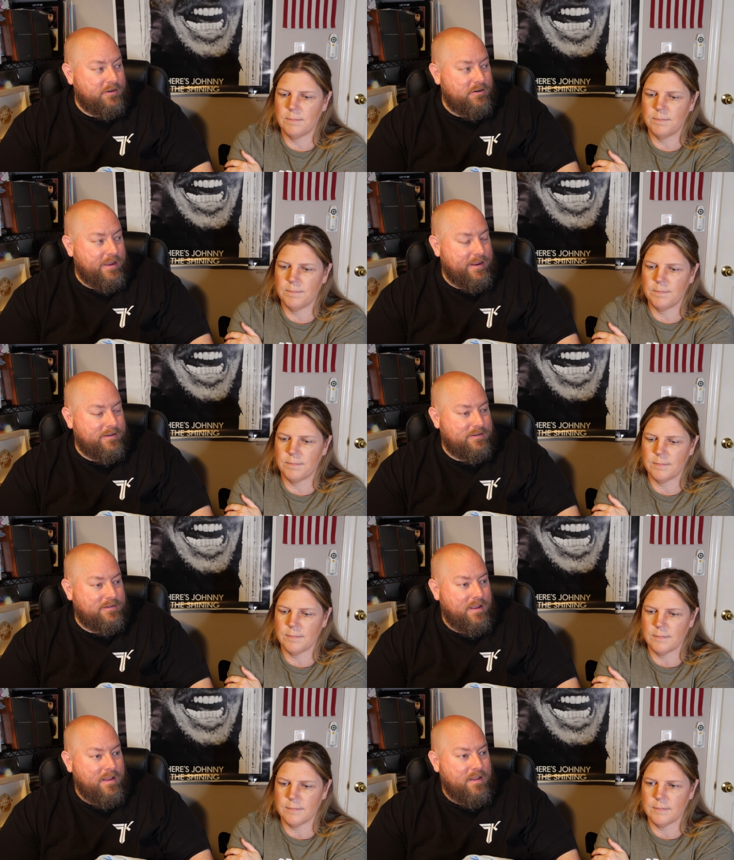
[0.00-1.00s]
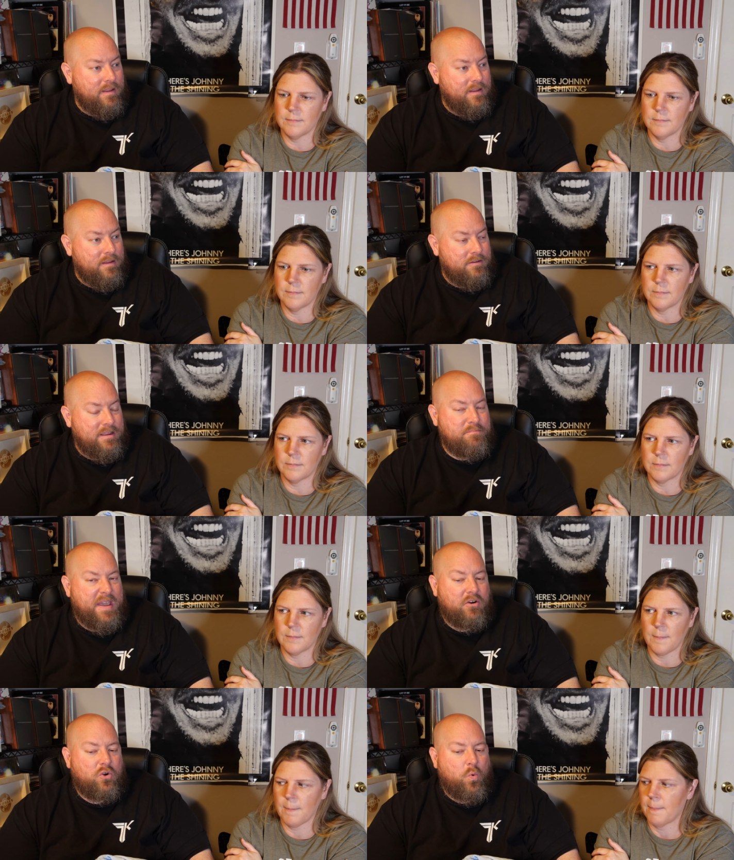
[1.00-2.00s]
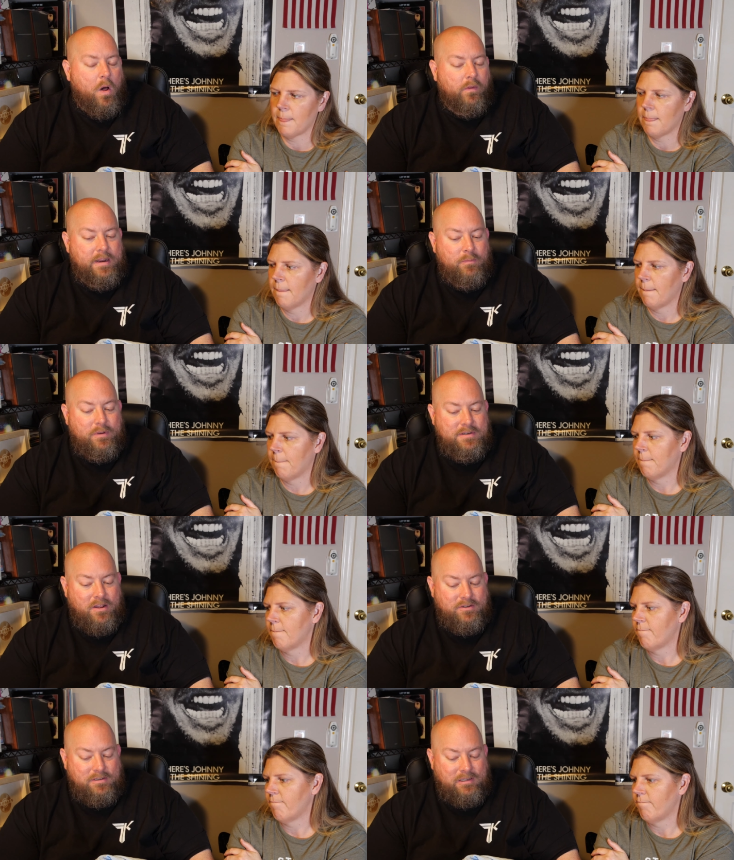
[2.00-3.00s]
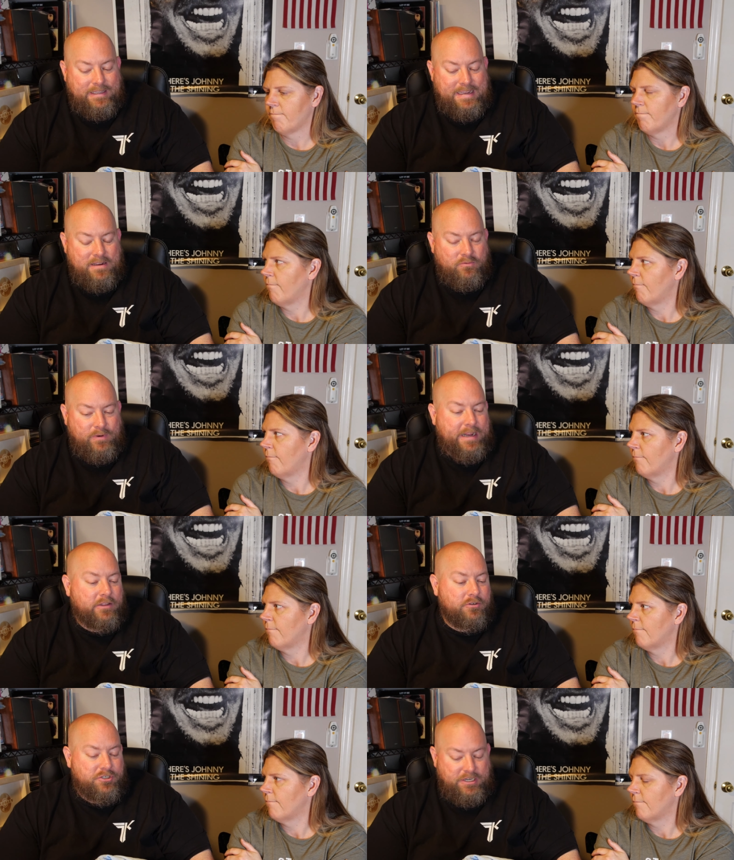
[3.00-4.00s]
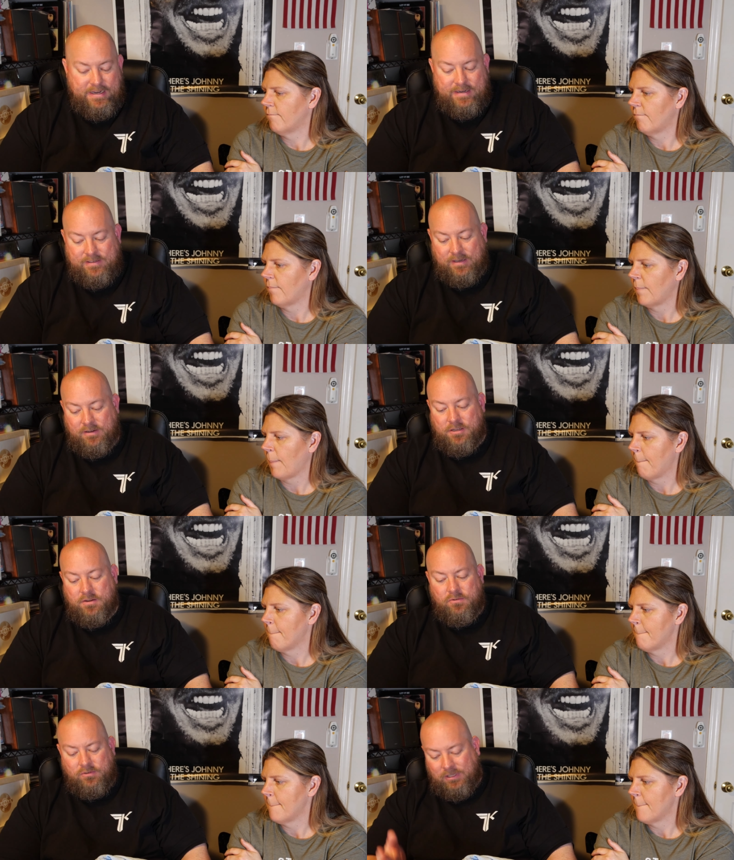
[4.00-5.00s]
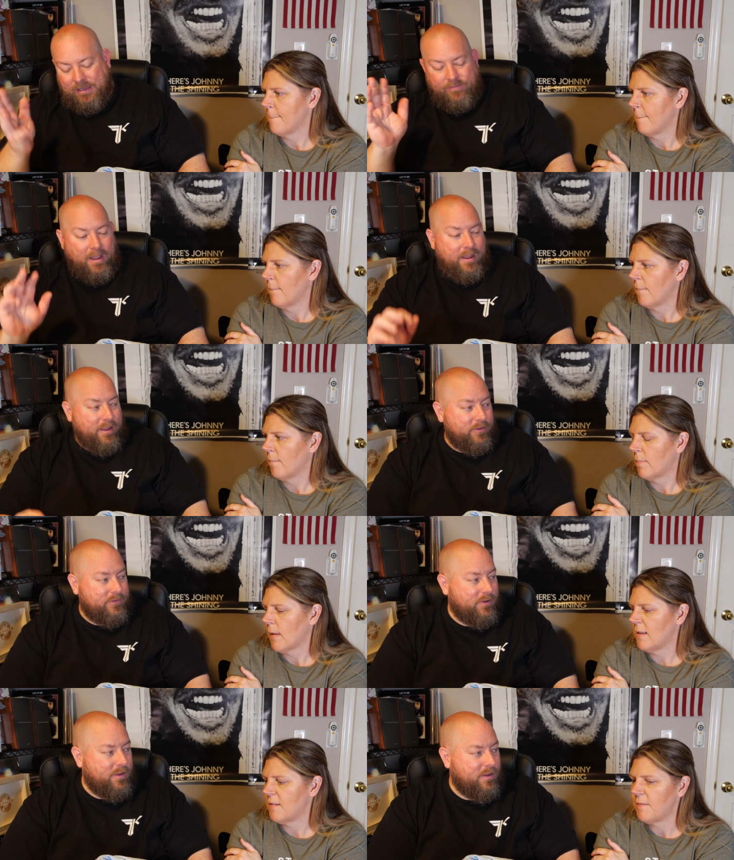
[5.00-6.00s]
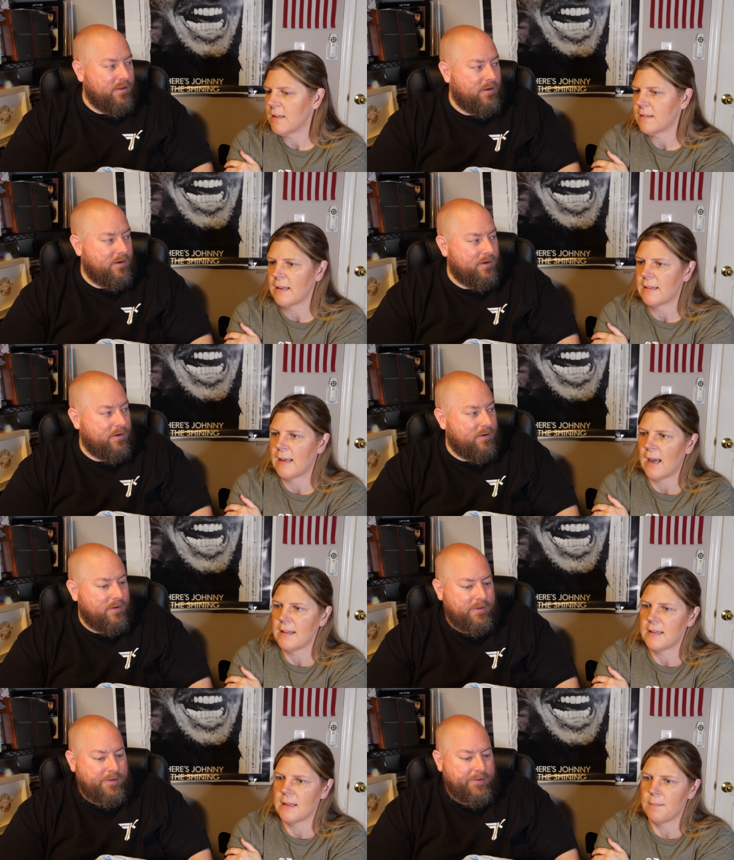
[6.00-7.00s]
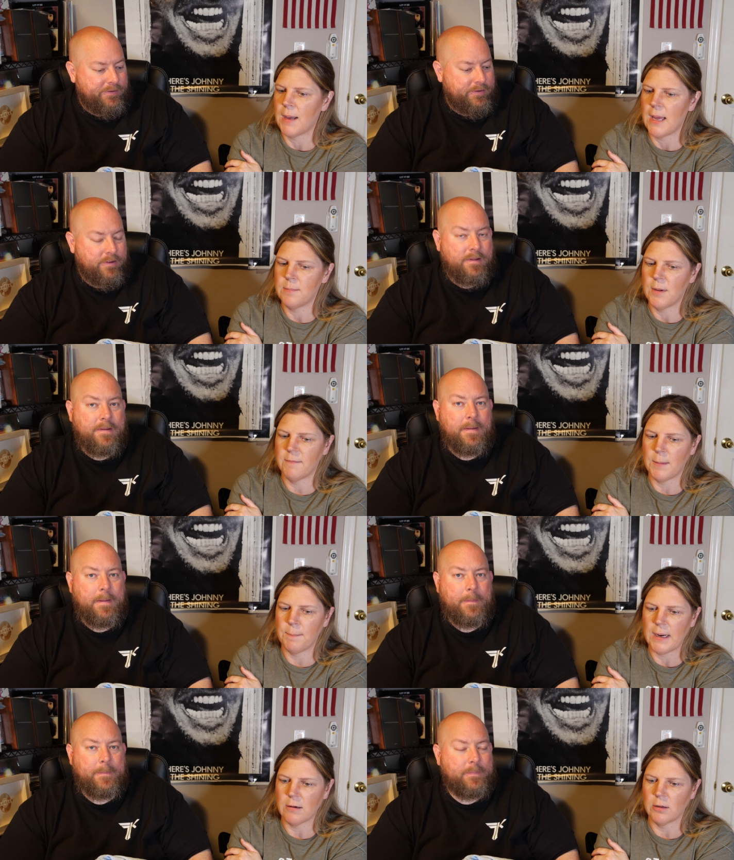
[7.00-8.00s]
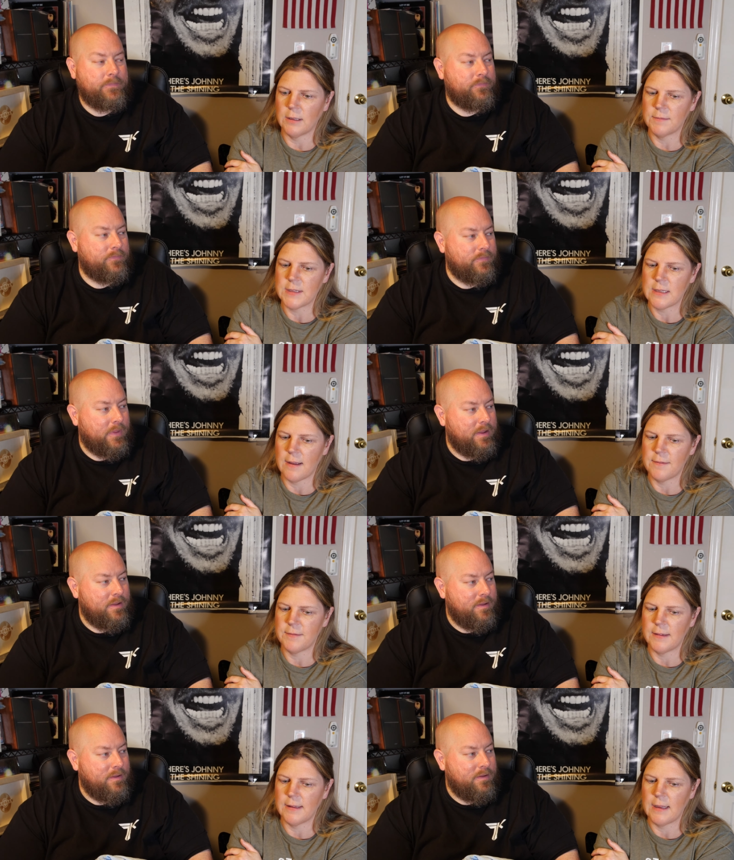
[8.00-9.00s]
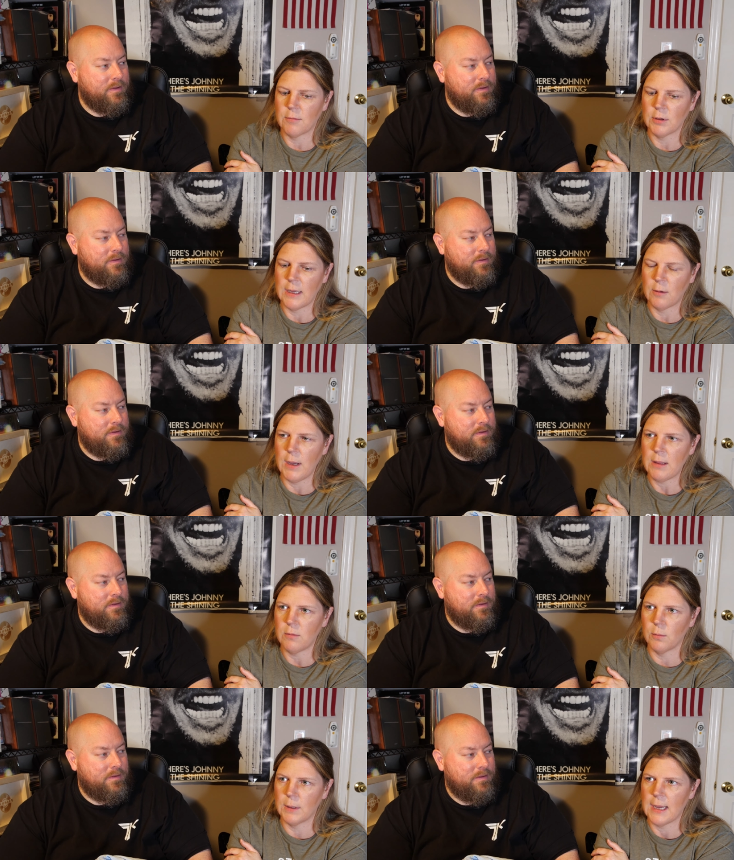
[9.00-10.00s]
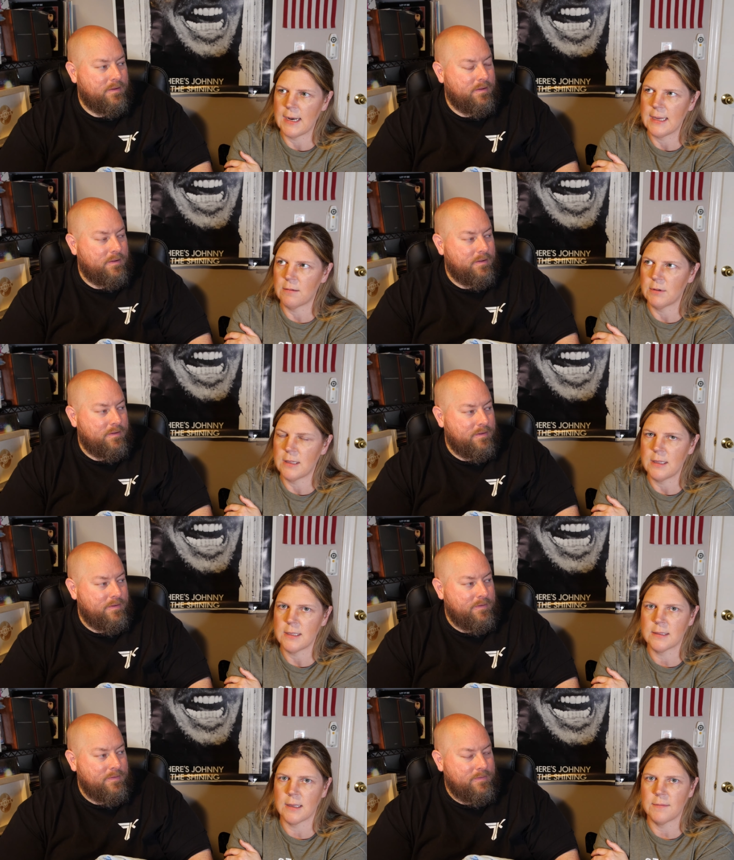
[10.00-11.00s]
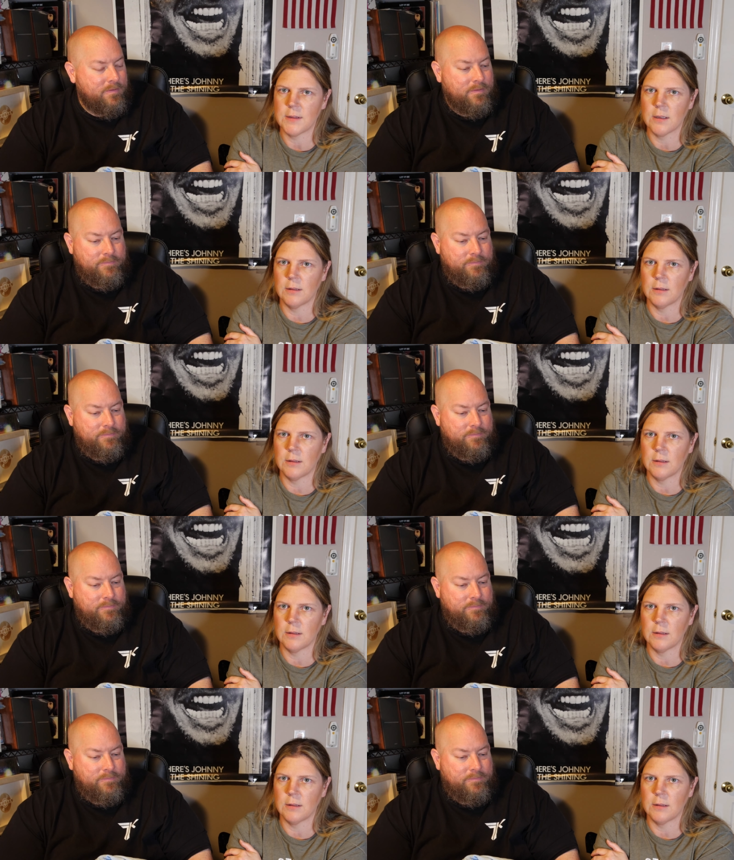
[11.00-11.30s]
Speaker 1: and you had just you had better quality. It wasn't all just Lee and Wrangler jeans and used Levi's.
Speaker 2: This feels like they got to the bottom of the barrel of stuff, and then they were like, "Well, we got to get rid of this stuff, so